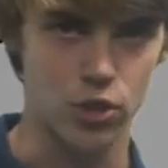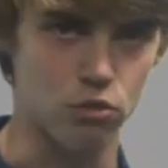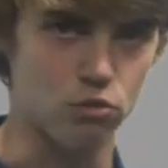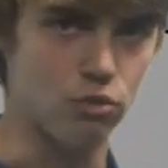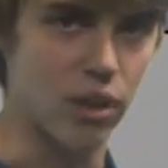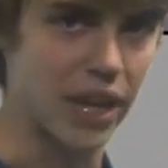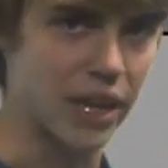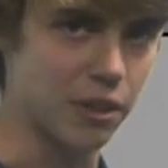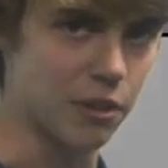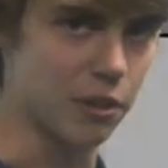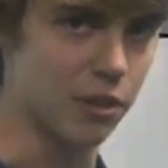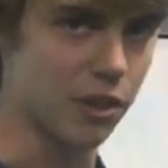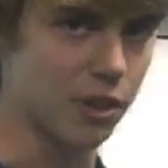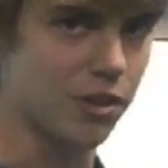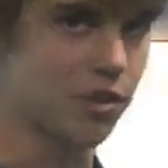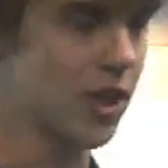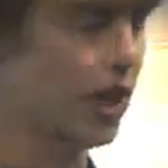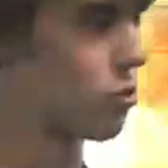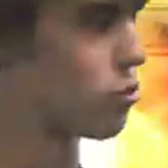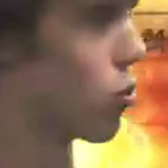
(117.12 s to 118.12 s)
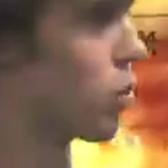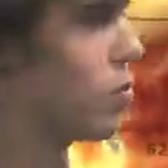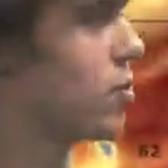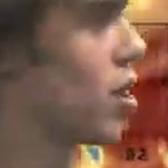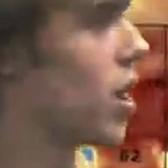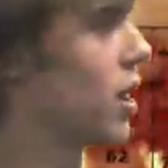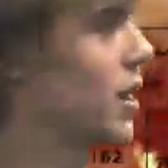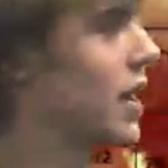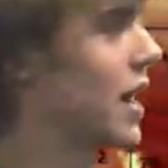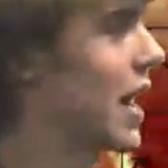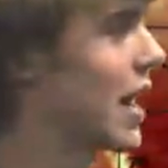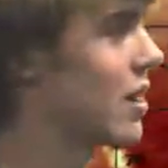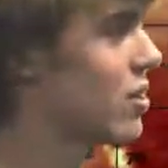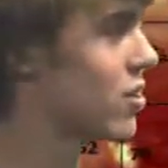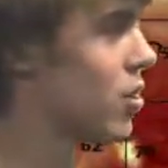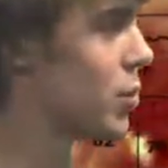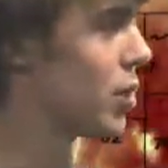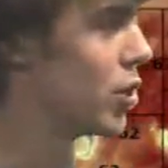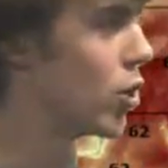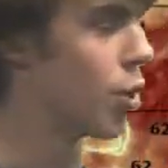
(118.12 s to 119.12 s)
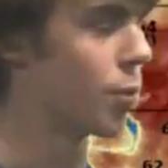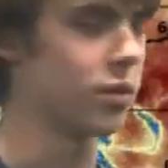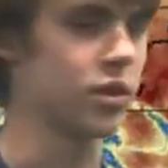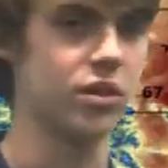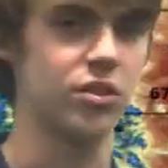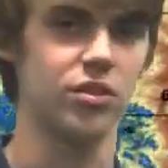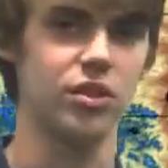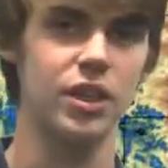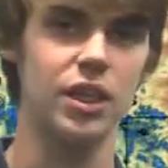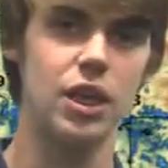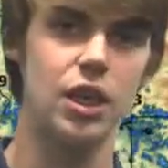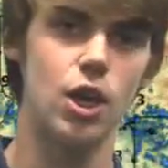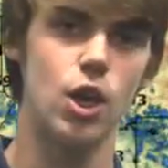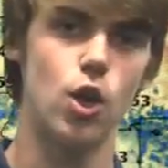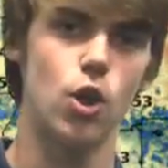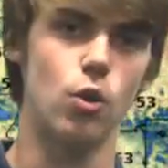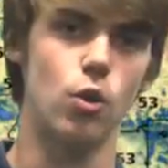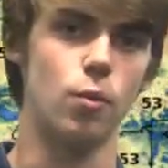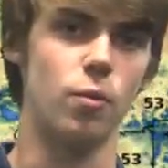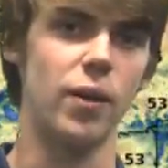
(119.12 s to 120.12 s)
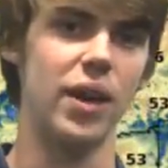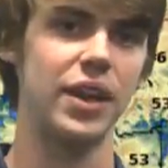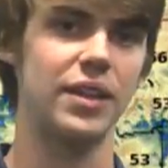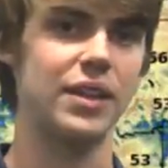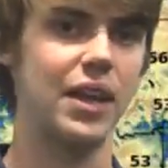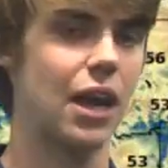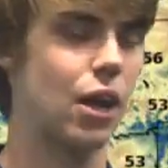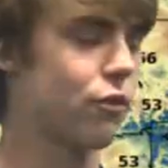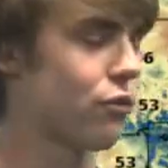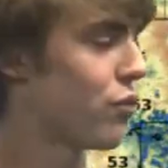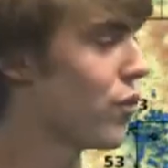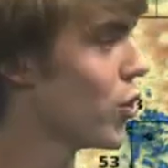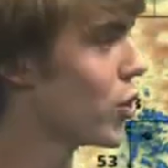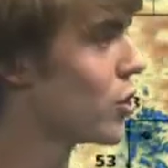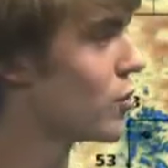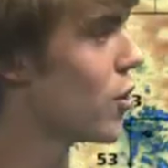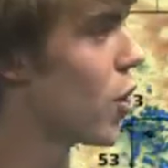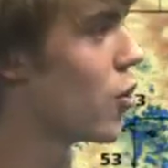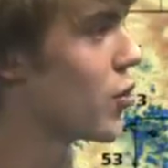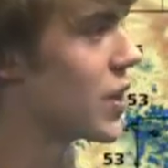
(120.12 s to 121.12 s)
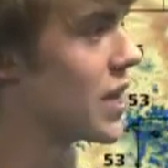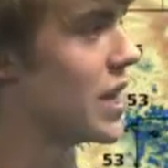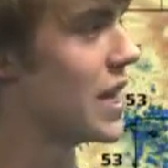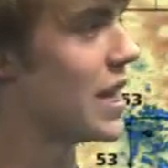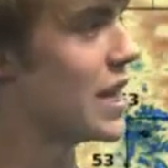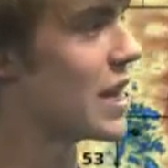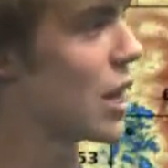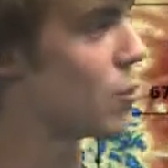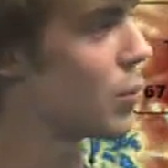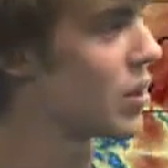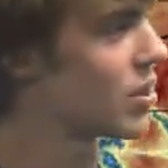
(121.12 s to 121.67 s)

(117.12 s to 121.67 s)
the regularly scheduled broadcast that we normally see. We'll break down, first of all, the heat that